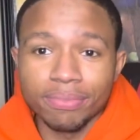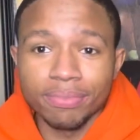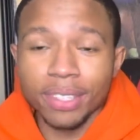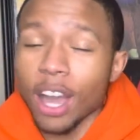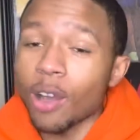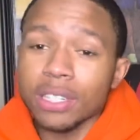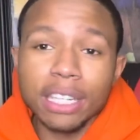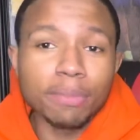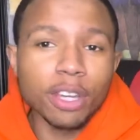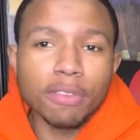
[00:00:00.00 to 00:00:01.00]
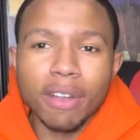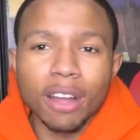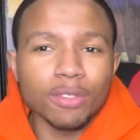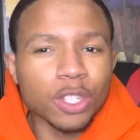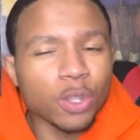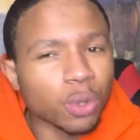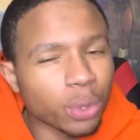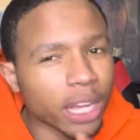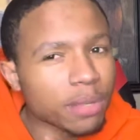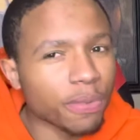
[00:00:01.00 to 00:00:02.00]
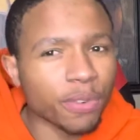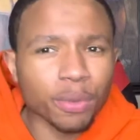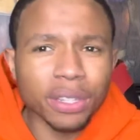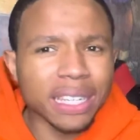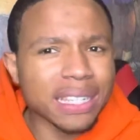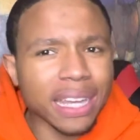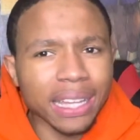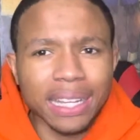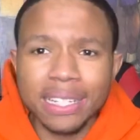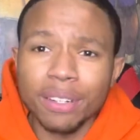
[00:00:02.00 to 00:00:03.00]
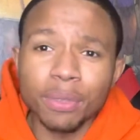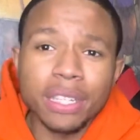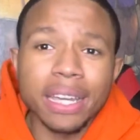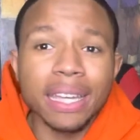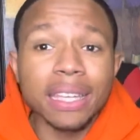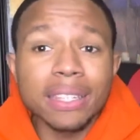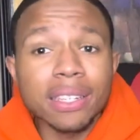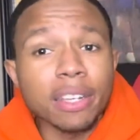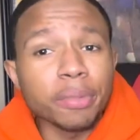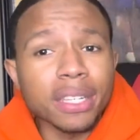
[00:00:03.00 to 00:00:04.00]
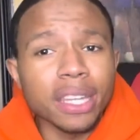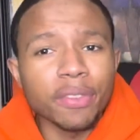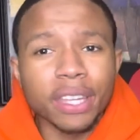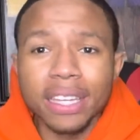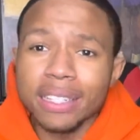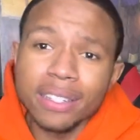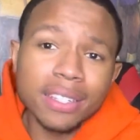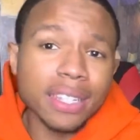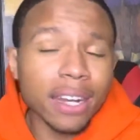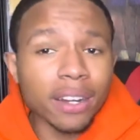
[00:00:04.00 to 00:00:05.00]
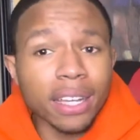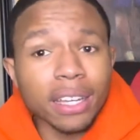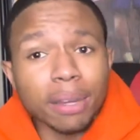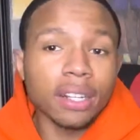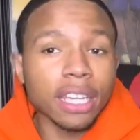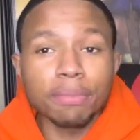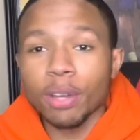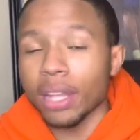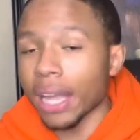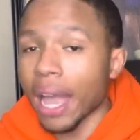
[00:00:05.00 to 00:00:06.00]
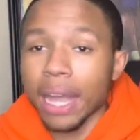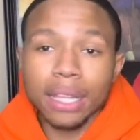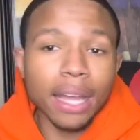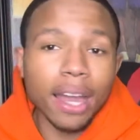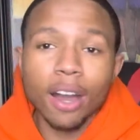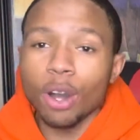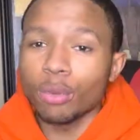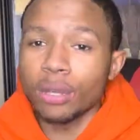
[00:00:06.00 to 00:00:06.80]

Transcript: They always email you around 2-3 days before the release date. Like I said, the release date is December 10th. That is this Saturday. Come email like iCloud,